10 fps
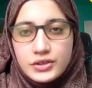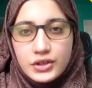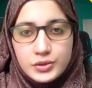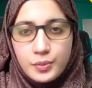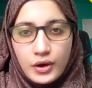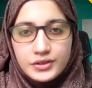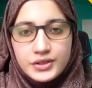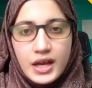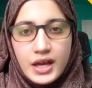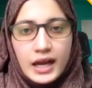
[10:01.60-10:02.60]
search
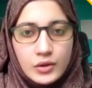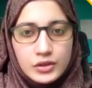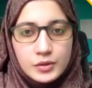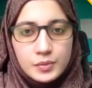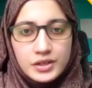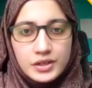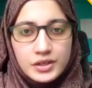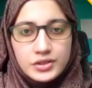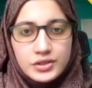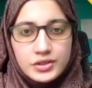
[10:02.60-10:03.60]
box, account
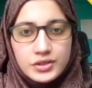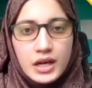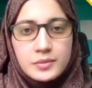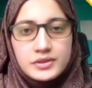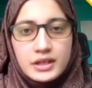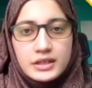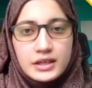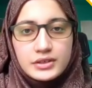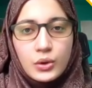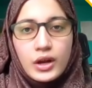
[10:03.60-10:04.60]
picture, and sometimes
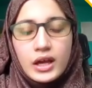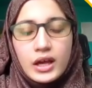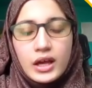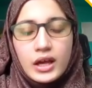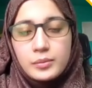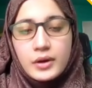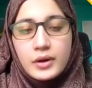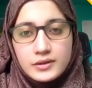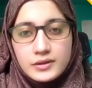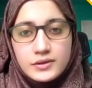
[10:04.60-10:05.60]
settings or help
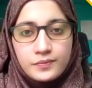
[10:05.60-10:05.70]
icons.